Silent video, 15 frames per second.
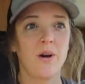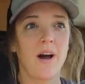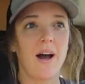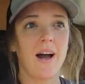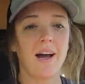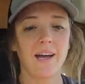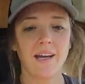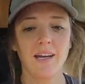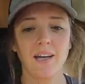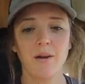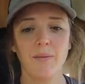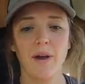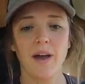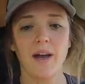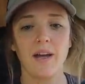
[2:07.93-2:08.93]
I
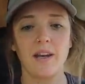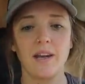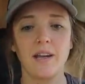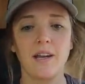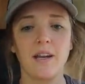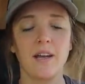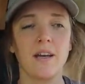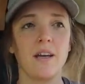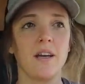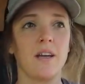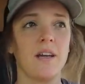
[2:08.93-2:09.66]
am heading